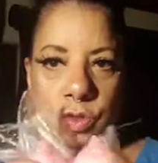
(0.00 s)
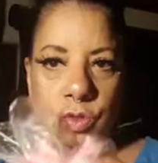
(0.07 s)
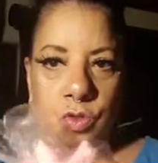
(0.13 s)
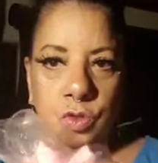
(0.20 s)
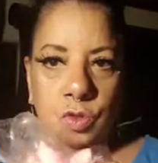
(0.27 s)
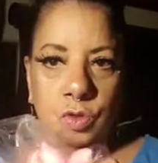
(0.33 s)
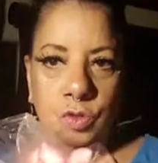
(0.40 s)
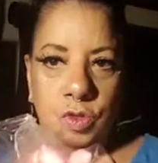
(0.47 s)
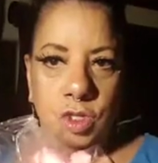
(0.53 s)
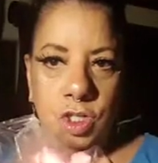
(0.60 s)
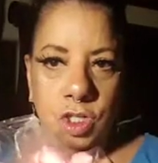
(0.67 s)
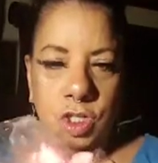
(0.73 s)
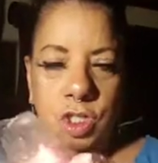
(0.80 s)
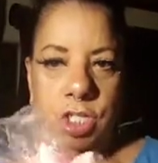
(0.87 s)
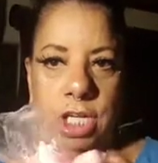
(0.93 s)

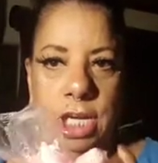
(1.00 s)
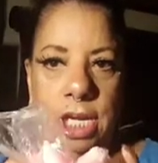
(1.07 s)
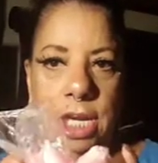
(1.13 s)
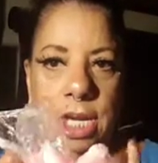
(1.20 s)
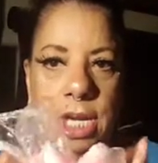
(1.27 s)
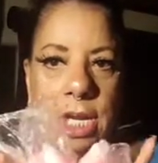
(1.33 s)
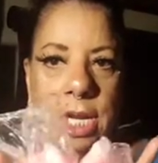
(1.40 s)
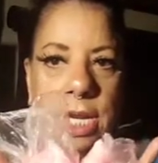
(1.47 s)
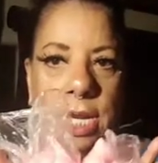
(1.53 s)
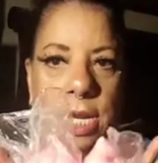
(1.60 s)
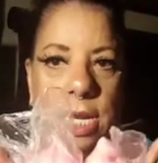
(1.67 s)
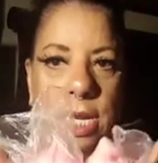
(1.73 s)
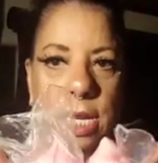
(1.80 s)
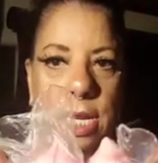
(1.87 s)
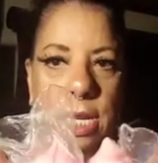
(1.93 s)

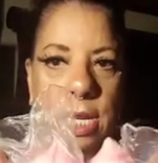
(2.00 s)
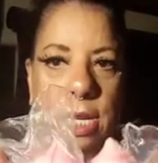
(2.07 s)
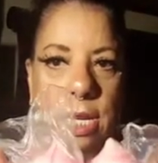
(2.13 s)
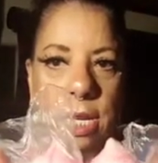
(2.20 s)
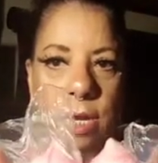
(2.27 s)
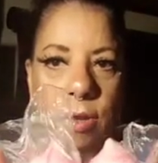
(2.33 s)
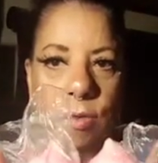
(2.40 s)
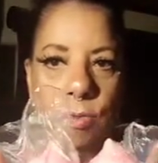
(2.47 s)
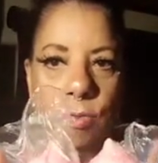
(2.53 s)
squishy.